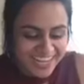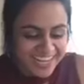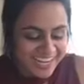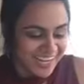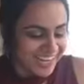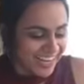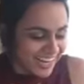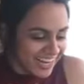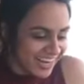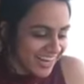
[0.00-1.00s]

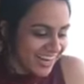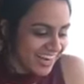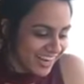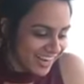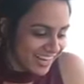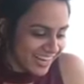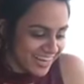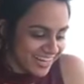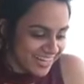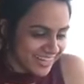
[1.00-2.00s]

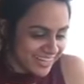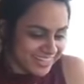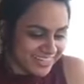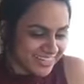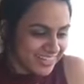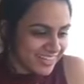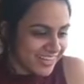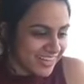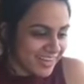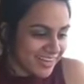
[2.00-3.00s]

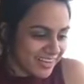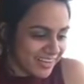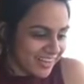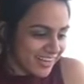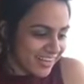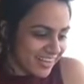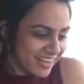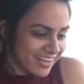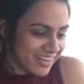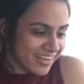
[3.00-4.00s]

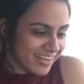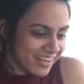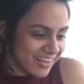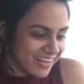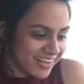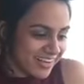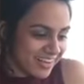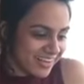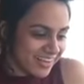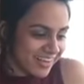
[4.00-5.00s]

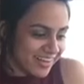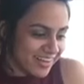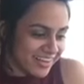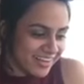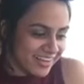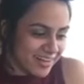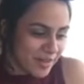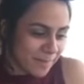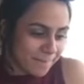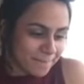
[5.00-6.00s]

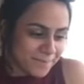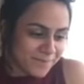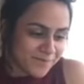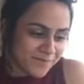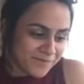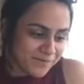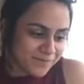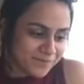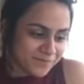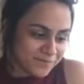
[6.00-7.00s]

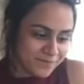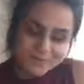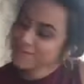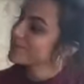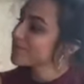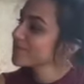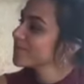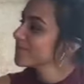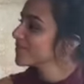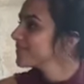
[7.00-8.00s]
[no speech]